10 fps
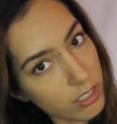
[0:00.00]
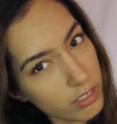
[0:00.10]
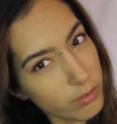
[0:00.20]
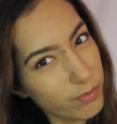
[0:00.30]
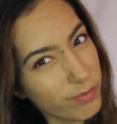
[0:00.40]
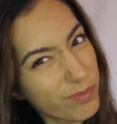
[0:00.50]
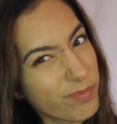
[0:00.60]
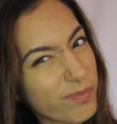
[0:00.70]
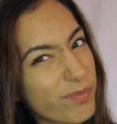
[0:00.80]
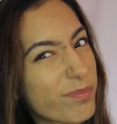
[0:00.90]

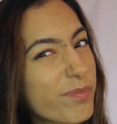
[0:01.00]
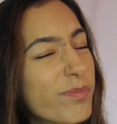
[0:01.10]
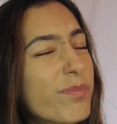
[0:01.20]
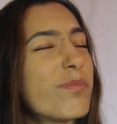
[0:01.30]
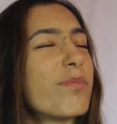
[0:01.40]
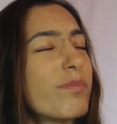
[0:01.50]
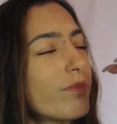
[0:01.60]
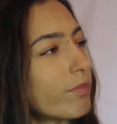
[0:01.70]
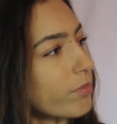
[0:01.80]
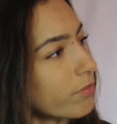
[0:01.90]

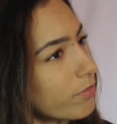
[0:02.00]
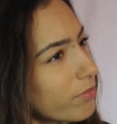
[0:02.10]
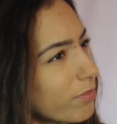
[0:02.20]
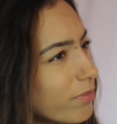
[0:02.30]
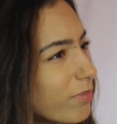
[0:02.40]
(silence)